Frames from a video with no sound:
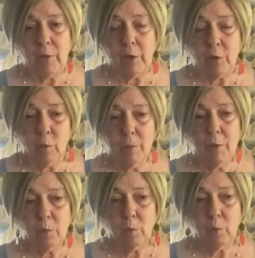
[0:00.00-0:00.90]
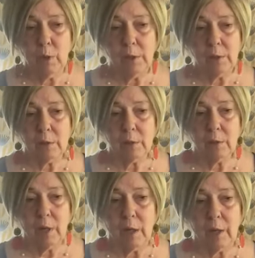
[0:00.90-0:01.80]
that the woman
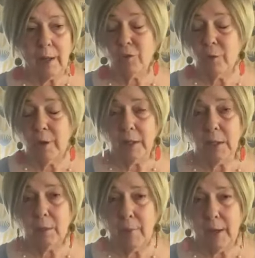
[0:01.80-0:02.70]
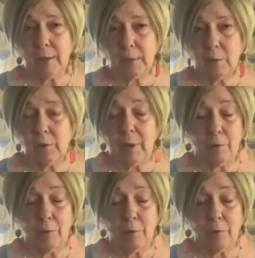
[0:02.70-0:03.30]
had trained in Lamont.